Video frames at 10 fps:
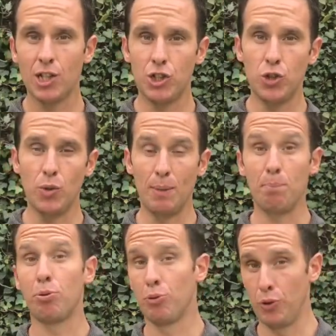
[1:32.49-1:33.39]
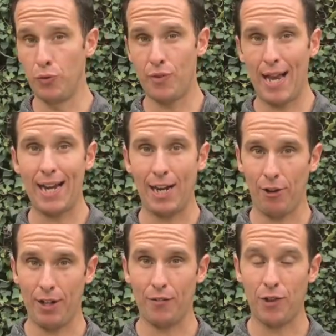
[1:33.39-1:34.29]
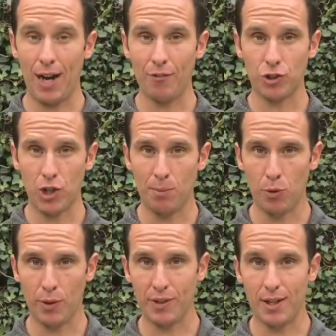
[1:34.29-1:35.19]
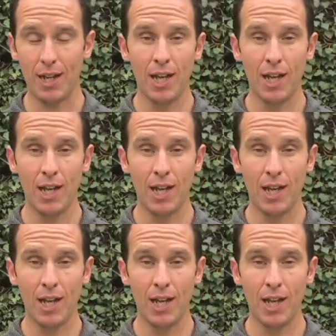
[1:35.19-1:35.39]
to improve that area if you're having trouble with it.